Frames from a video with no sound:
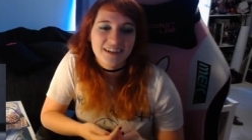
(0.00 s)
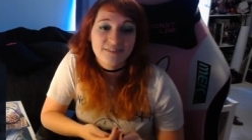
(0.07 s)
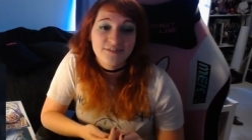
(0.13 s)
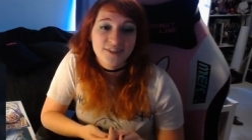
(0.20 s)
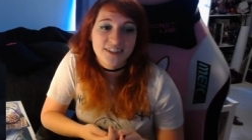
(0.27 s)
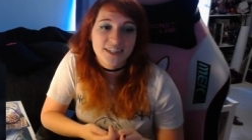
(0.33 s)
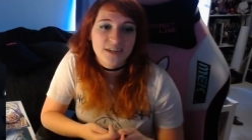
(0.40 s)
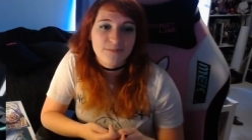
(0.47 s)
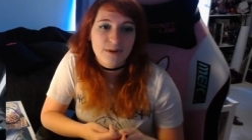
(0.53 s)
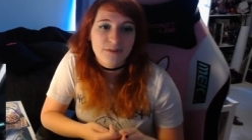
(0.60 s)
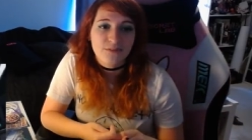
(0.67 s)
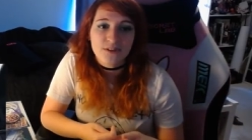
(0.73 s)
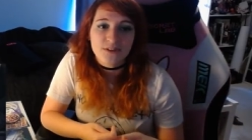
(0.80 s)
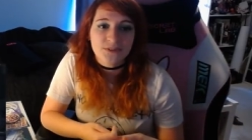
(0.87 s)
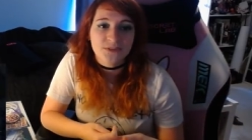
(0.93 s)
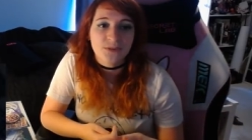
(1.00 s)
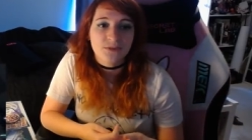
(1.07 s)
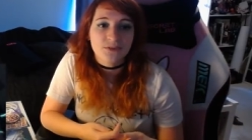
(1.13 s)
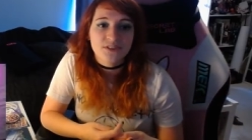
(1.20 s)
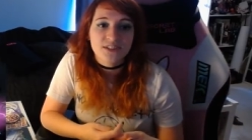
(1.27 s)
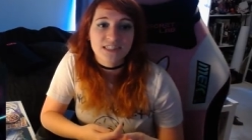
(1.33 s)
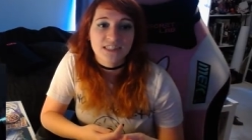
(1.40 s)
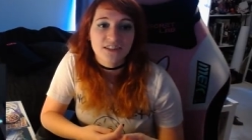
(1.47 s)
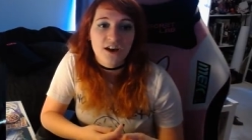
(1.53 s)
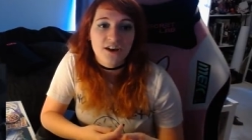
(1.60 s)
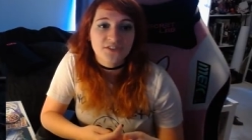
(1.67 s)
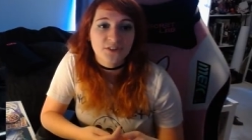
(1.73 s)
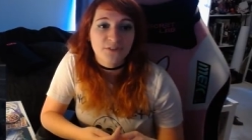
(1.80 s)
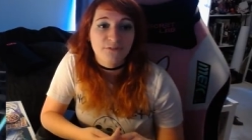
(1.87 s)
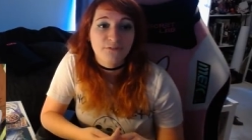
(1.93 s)
feel like my friend Soul just
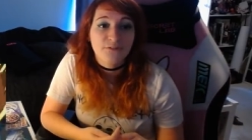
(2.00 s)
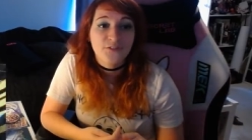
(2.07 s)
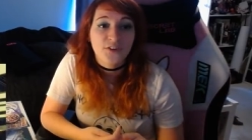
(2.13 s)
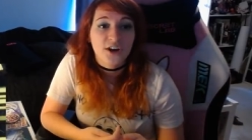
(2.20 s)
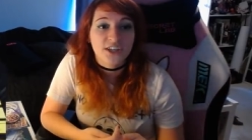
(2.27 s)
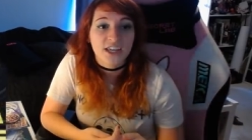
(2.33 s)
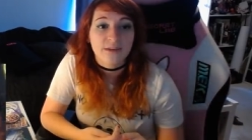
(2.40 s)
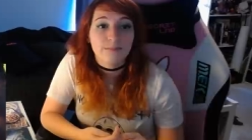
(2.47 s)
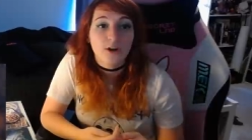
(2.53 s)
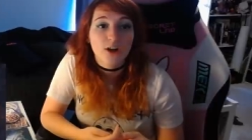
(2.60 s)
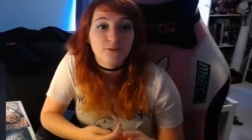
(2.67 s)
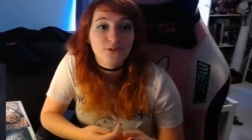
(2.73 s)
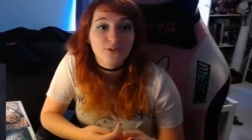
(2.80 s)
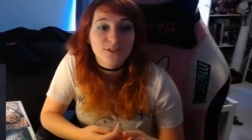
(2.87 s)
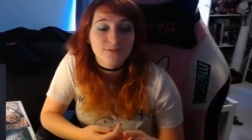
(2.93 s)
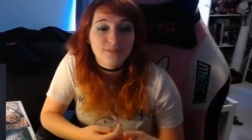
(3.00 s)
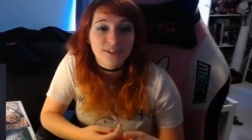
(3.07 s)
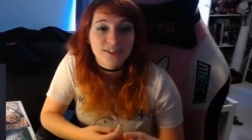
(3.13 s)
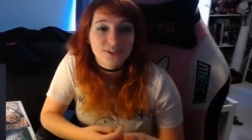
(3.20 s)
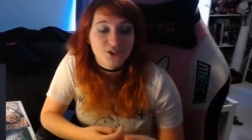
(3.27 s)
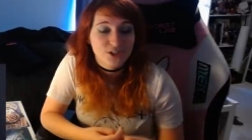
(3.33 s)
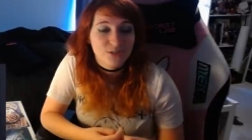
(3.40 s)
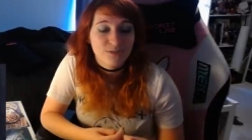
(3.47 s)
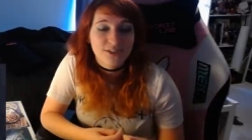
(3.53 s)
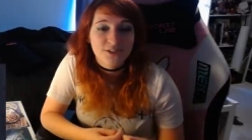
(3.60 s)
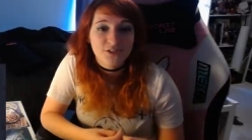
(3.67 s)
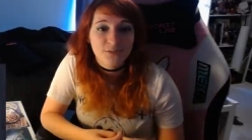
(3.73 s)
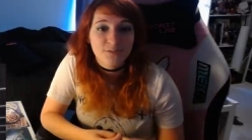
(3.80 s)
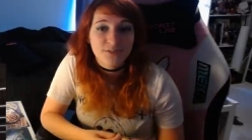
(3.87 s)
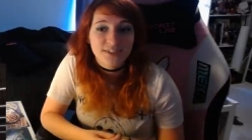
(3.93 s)
lost her fucking marbles when she went
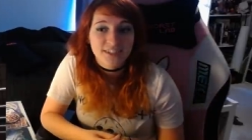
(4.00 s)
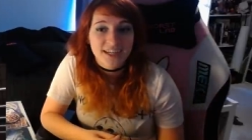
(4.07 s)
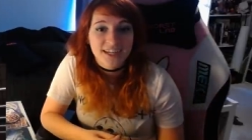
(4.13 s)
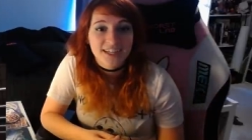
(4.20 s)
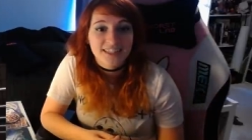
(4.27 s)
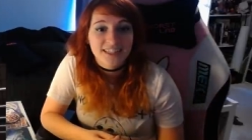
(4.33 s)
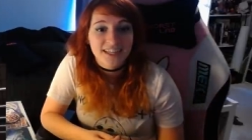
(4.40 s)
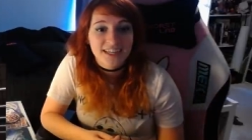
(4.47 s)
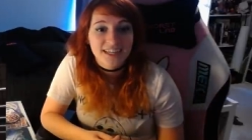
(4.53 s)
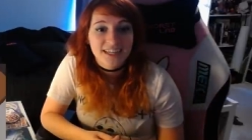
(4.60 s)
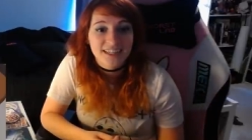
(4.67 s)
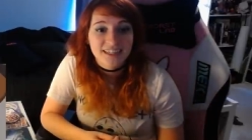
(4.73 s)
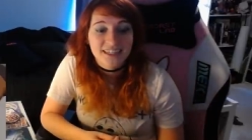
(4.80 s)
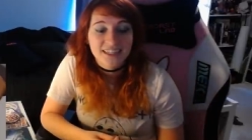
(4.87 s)
Super Saiyan. Like,